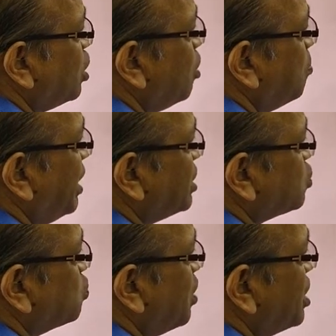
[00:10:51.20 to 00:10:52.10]

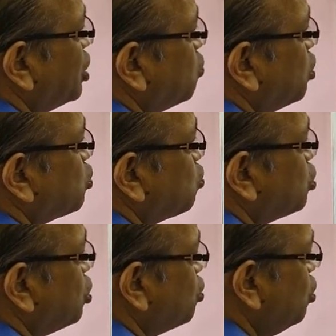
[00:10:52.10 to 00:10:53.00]
plus 1 equals to
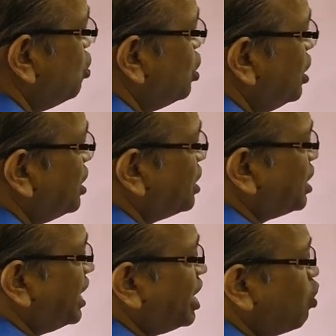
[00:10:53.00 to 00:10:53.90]
0.
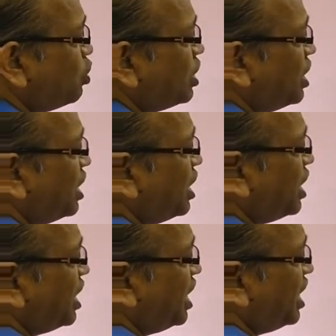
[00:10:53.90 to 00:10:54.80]
Take out
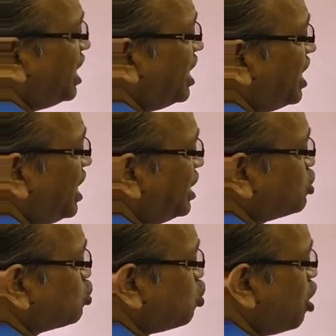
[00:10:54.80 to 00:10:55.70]

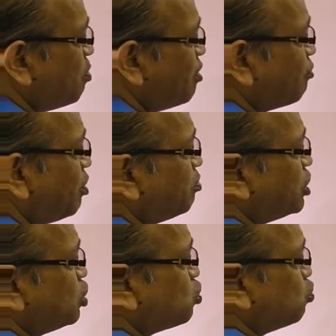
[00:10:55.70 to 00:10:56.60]
ax common from
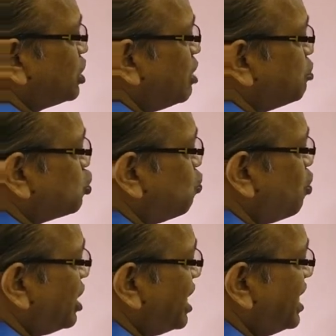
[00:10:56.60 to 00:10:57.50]
these two terms. So
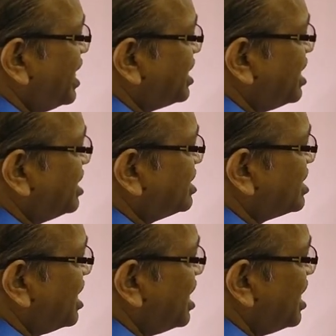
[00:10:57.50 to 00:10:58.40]
what I get here
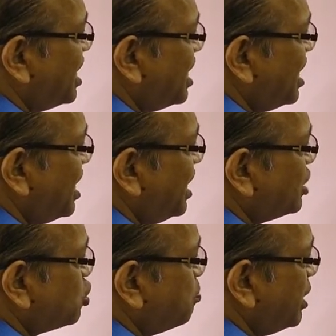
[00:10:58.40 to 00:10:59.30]
is
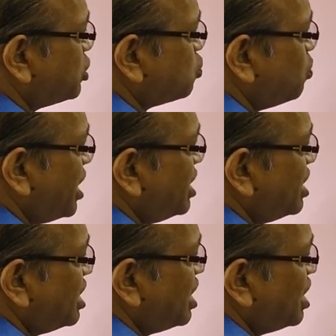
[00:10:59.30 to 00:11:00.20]
ax plus 1,
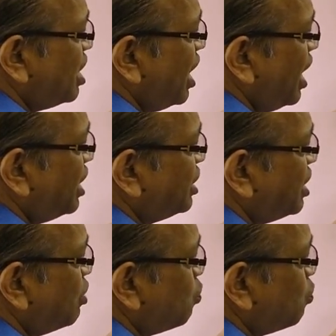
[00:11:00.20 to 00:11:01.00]
and here